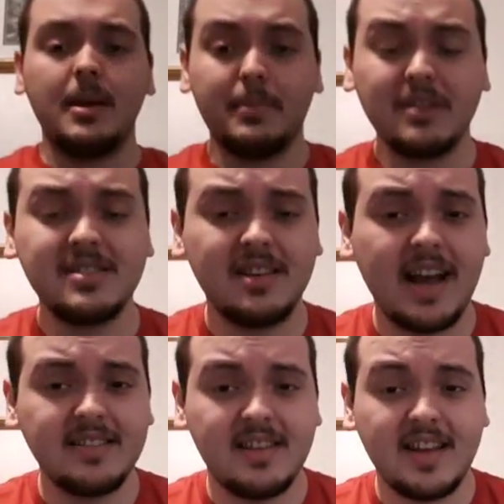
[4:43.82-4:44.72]
But I'll see you
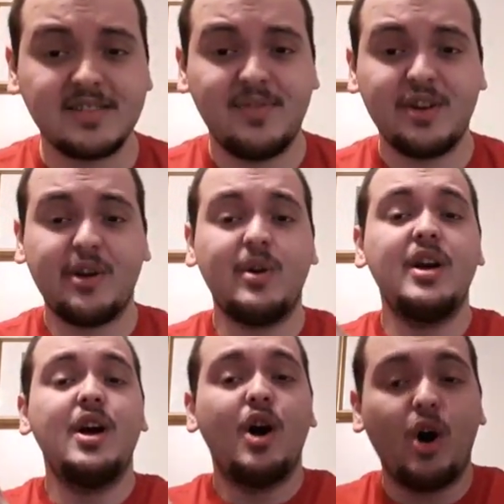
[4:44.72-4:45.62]
guys in the next video.
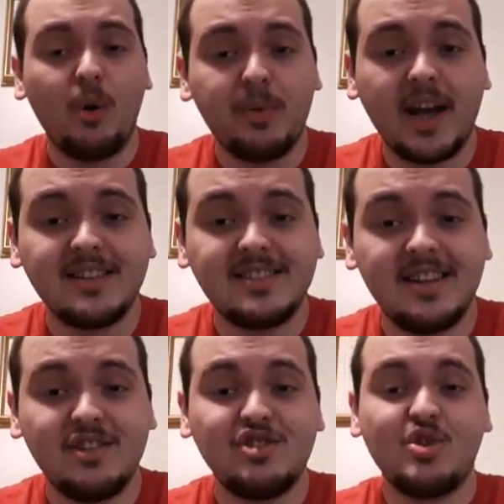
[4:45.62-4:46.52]
Hope you guys
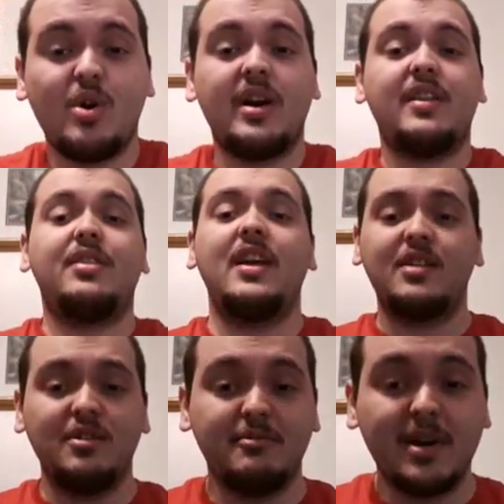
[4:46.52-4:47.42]
did enjoy.
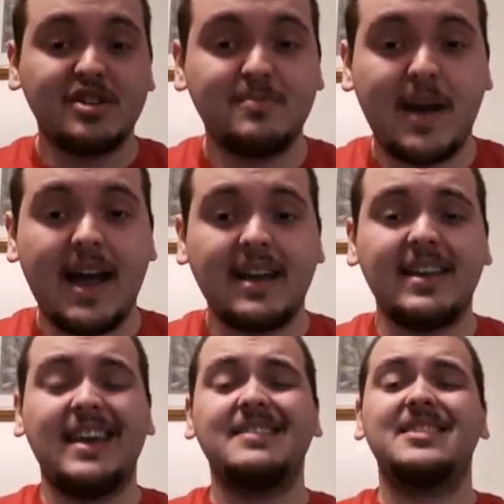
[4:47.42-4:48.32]
Thank you,
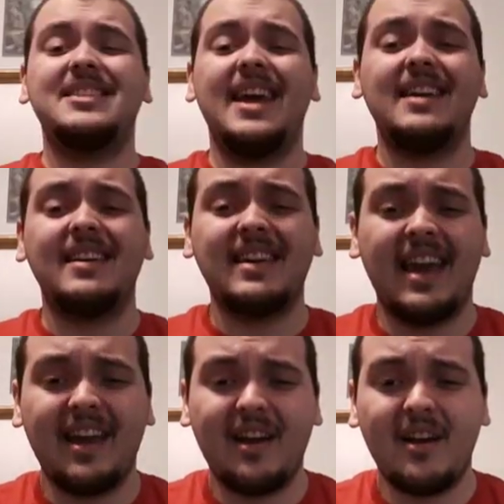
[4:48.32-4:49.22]
Munchpak, and take
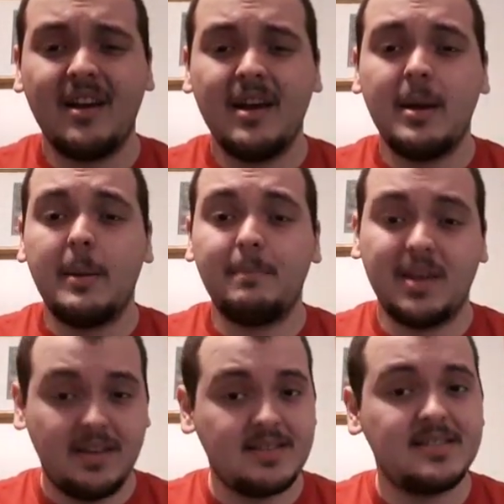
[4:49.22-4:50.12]
care.
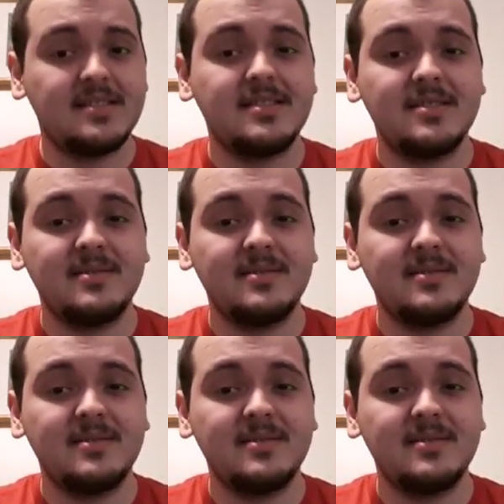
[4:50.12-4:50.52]
Peace.